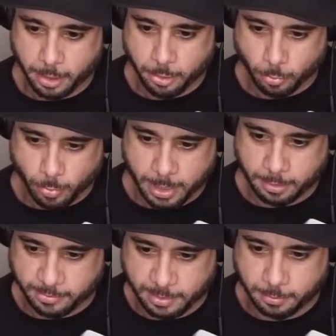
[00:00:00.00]
in your
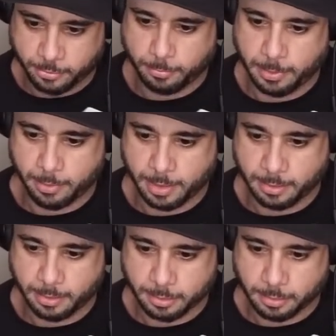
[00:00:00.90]
way to be able to
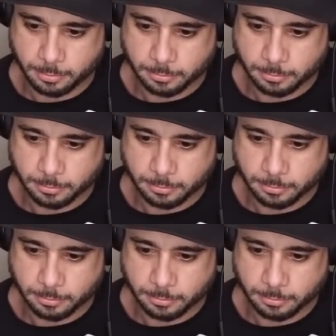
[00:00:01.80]
get there?